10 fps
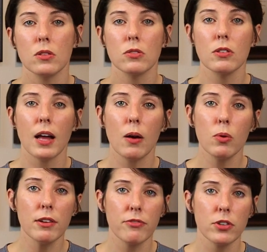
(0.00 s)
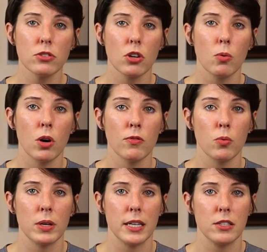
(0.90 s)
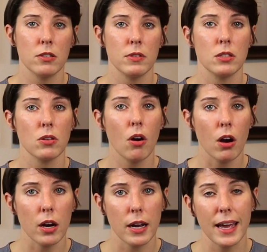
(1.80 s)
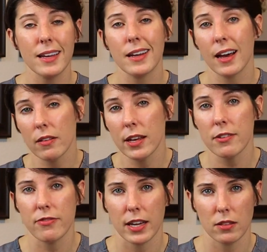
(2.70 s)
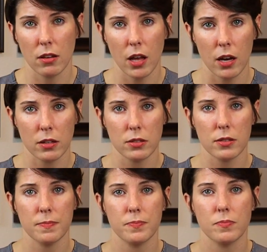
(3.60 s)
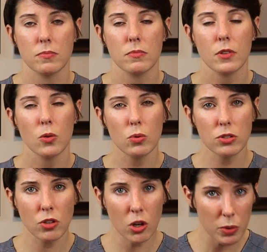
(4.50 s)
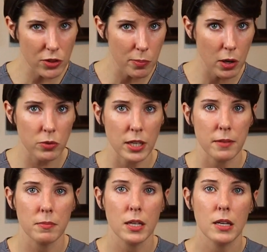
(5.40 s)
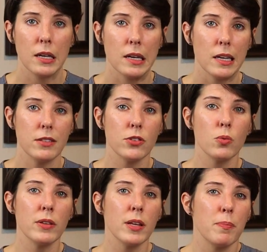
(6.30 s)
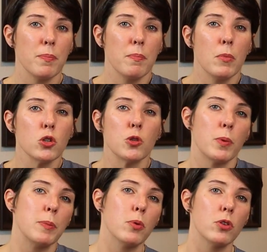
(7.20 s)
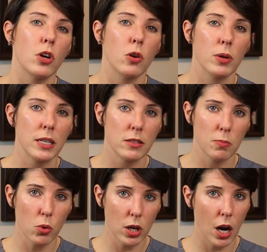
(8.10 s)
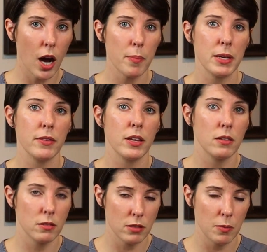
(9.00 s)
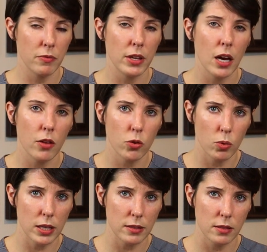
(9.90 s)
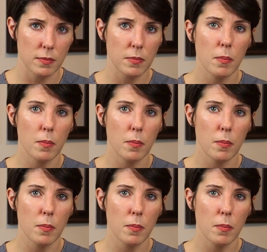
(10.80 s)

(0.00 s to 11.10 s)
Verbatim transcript: So I want to first go over what each of these are and how they affect the lungs. We'll start with pneumonia. It's the one that most people know, and it's more common than some of the other ones.